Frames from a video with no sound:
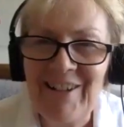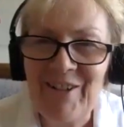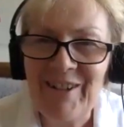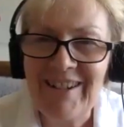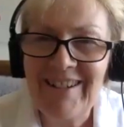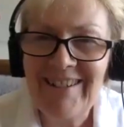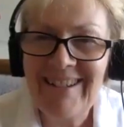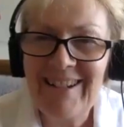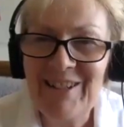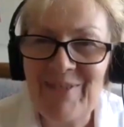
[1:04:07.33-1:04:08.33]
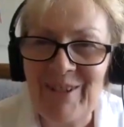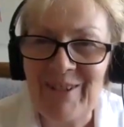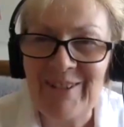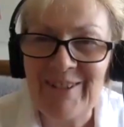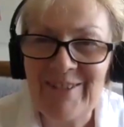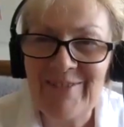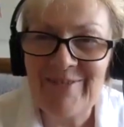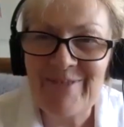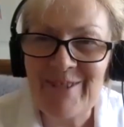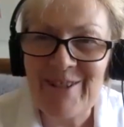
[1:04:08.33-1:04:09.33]
Dorothy. Thanks for
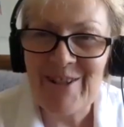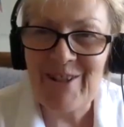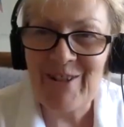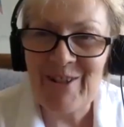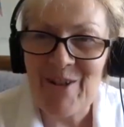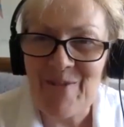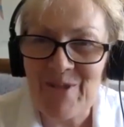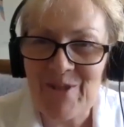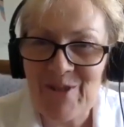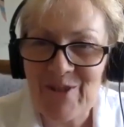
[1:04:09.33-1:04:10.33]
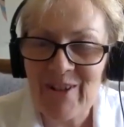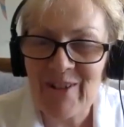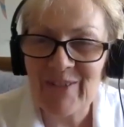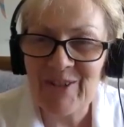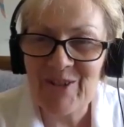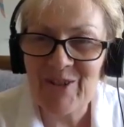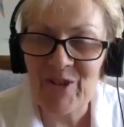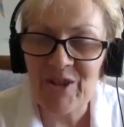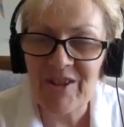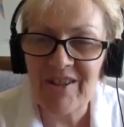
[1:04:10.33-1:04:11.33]
sharing so much of your
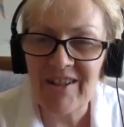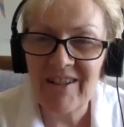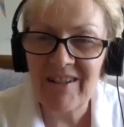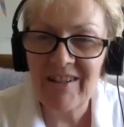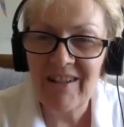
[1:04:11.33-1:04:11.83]
story today.